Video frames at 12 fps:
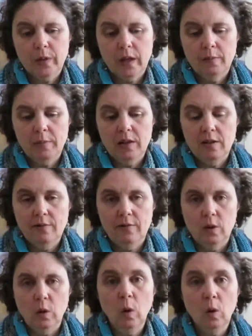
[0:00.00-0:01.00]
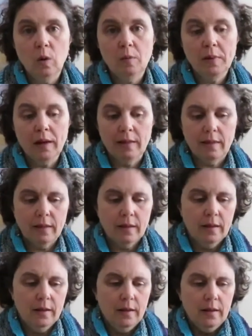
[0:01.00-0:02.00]
I've been off for a whole month,
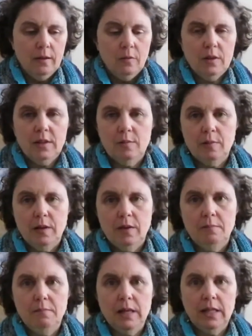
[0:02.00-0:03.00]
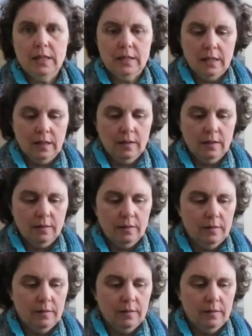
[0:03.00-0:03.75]
which has been amazing